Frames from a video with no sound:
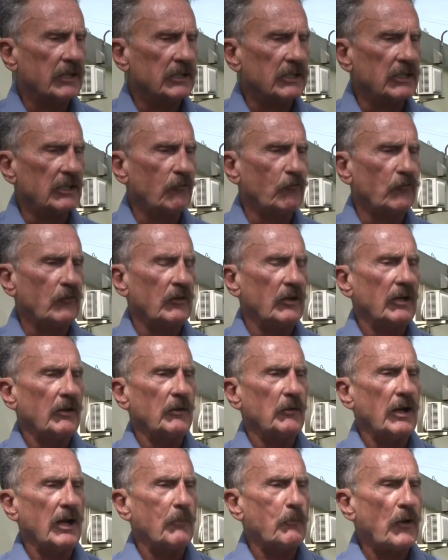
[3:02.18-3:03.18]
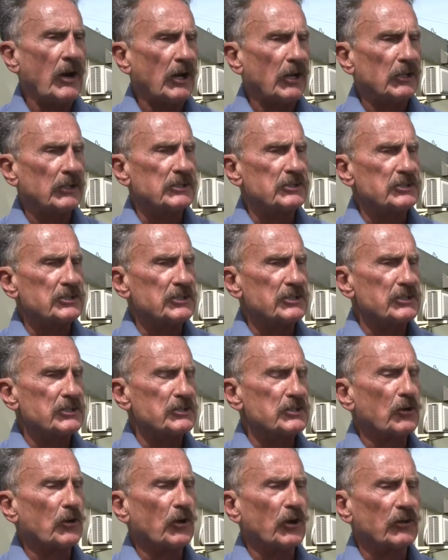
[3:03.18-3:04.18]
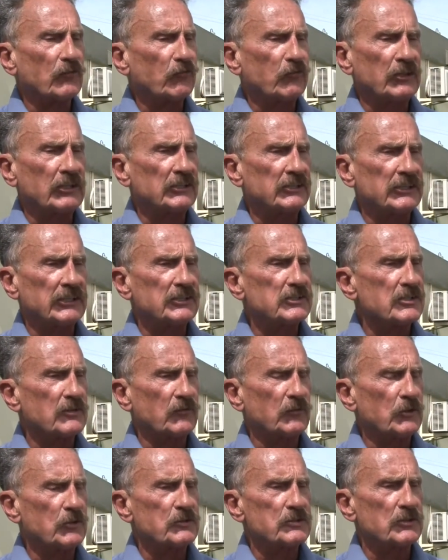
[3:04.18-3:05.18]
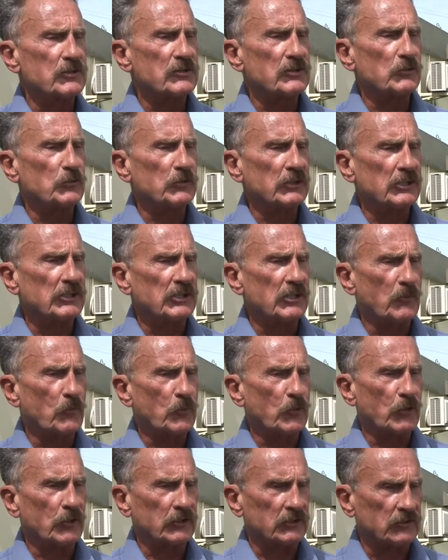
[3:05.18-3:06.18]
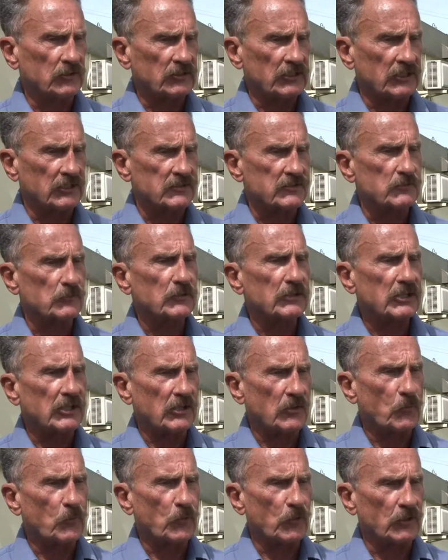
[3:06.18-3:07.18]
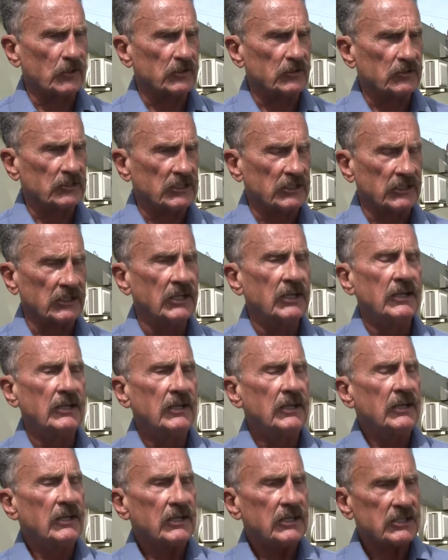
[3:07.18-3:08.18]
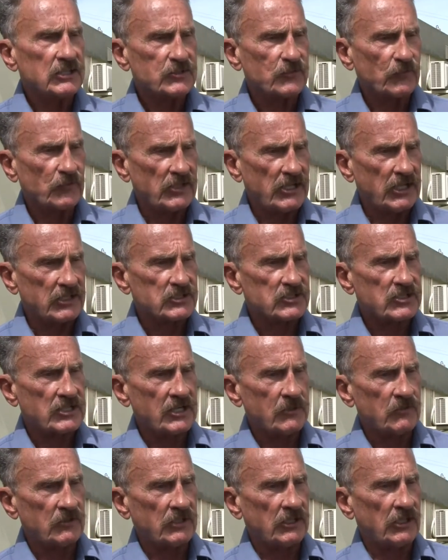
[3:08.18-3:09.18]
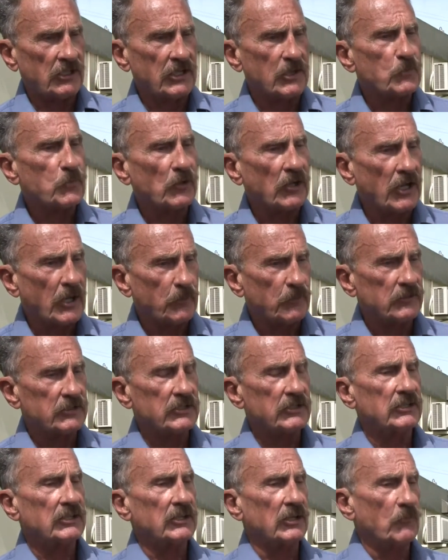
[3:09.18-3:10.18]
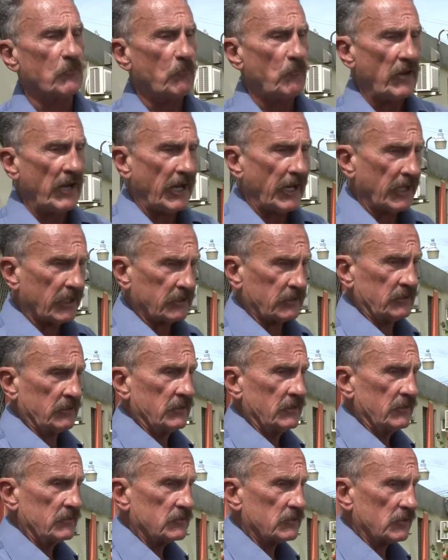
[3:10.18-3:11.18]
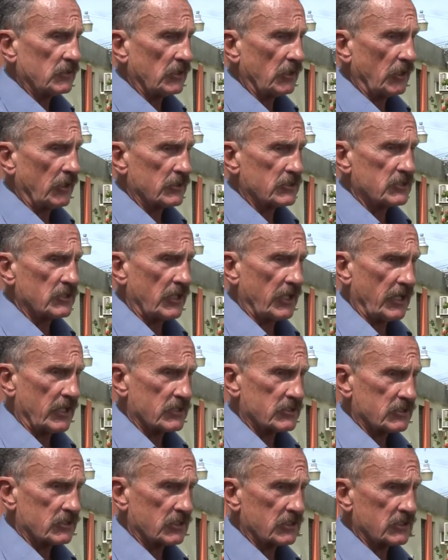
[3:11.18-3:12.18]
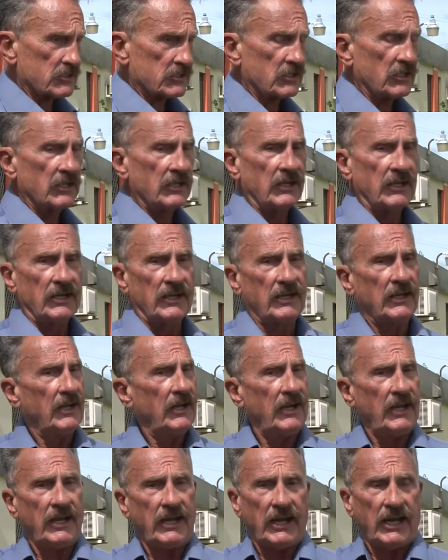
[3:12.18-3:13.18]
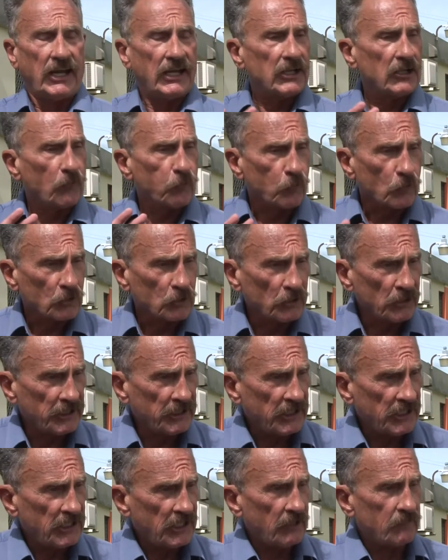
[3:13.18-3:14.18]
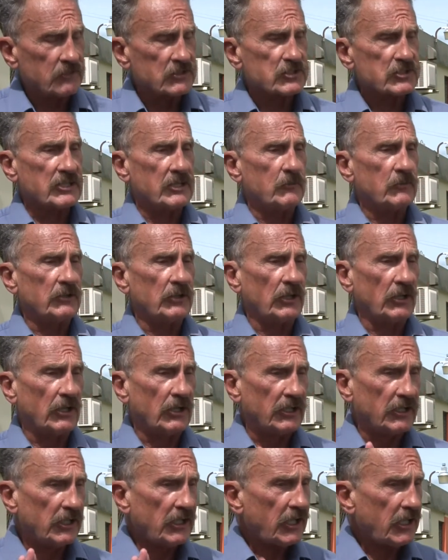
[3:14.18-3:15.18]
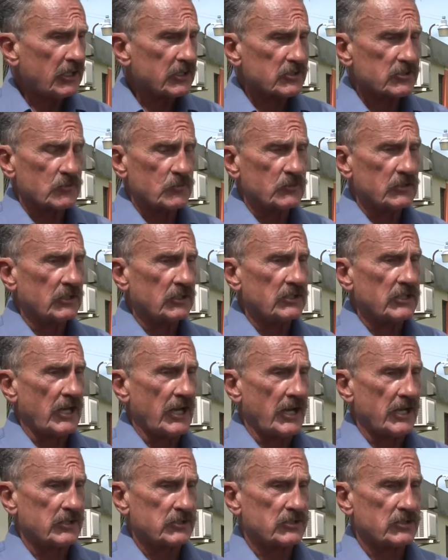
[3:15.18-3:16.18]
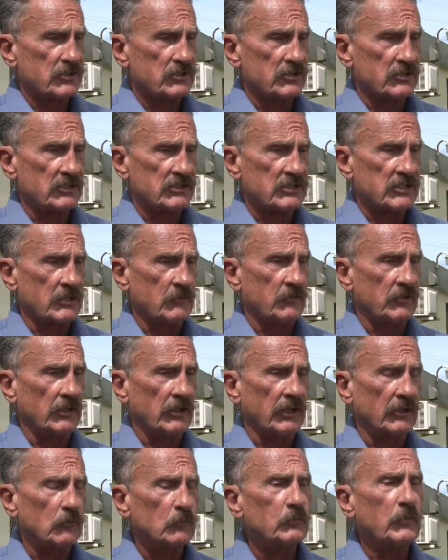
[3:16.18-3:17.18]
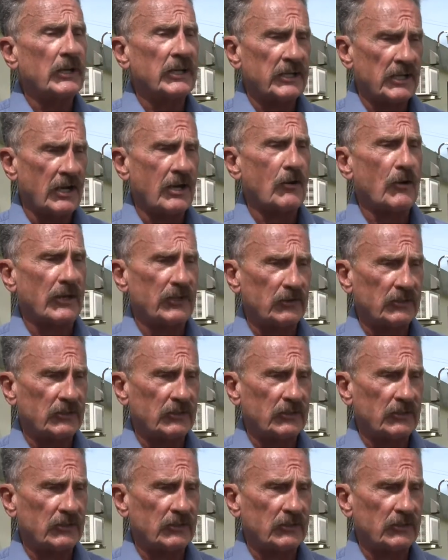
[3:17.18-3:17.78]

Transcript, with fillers: if apologies, hurt feelings, if those are the really important things, the really important thing is for that seminary property to come back to the Archdiocese. And if we're going to have a seminary, it has to be a diocesan seminary. By now, I